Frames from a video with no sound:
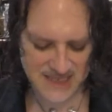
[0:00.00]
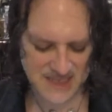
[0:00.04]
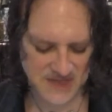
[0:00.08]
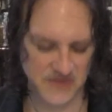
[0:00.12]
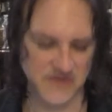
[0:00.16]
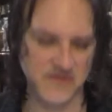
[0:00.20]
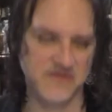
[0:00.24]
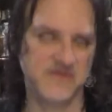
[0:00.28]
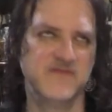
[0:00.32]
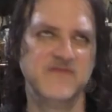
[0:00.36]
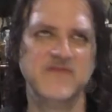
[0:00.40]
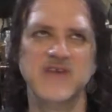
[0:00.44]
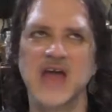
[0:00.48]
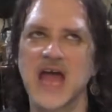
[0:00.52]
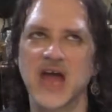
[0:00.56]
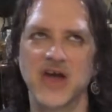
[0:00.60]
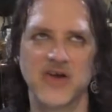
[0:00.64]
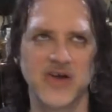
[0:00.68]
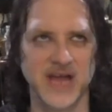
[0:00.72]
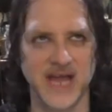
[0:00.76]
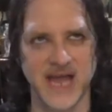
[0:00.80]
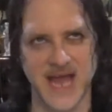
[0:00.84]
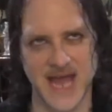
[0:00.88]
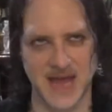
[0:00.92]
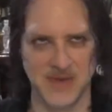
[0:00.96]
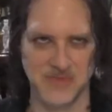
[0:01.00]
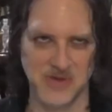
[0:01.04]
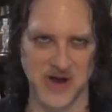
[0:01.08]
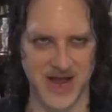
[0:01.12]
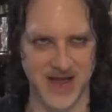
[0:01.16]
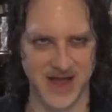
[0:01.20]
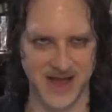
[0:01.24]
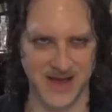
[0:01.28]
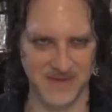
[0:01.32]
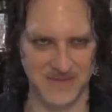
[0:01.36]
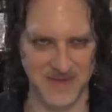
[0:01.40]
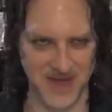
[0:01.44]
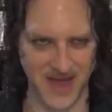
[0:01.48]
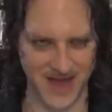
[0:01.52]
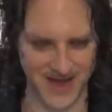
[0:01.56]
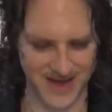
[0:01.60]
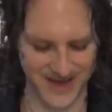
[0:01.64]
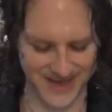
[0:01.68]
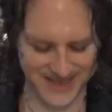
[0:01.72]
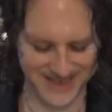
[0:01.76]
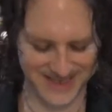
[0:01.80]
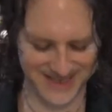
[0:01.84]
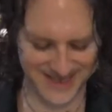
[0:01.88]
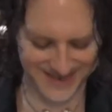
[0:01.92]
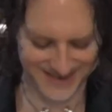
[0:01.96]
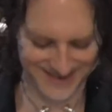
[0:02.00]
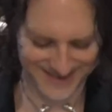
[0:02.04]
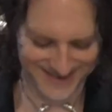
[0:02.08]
it's very Abraham Hicks